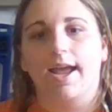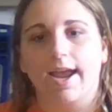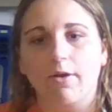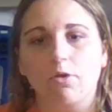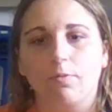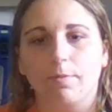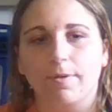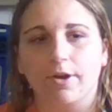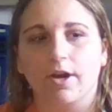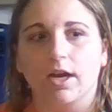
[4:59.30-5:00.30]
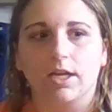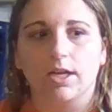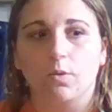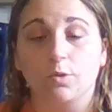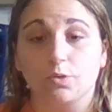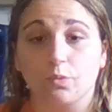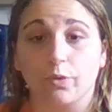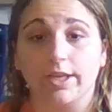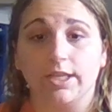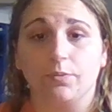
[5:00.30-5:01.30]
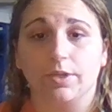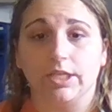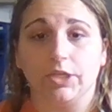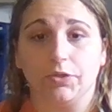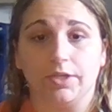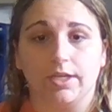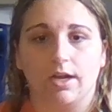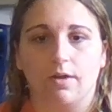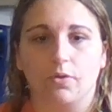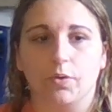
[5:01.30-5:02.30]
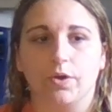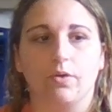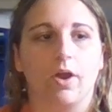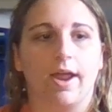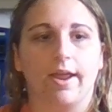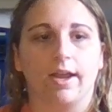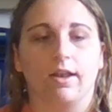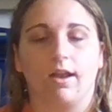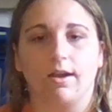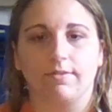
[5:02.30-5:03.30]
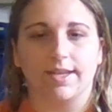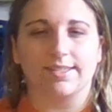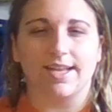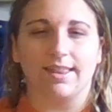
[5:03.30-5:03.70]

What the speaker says: Arrow premiere was really, really good. there were a lot of things.